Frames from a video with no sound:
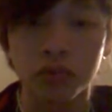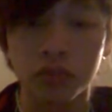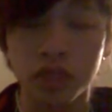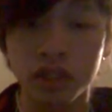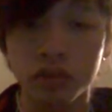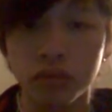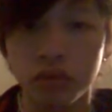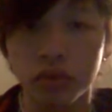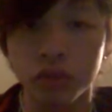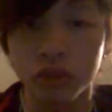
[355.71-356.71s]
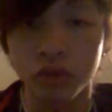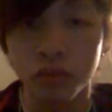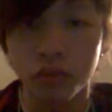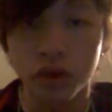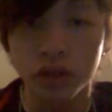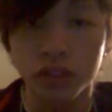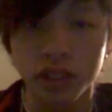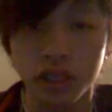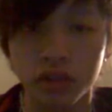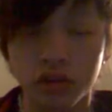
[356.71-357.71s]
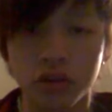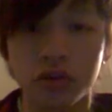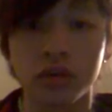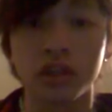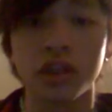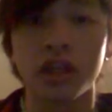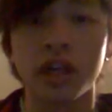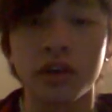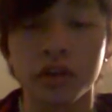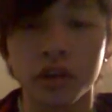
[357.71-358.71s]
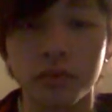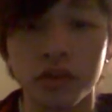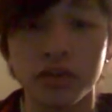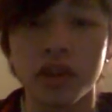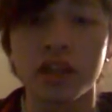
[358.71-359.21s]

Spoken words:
rotation will determine where you're standing on the court and how you're gonna move,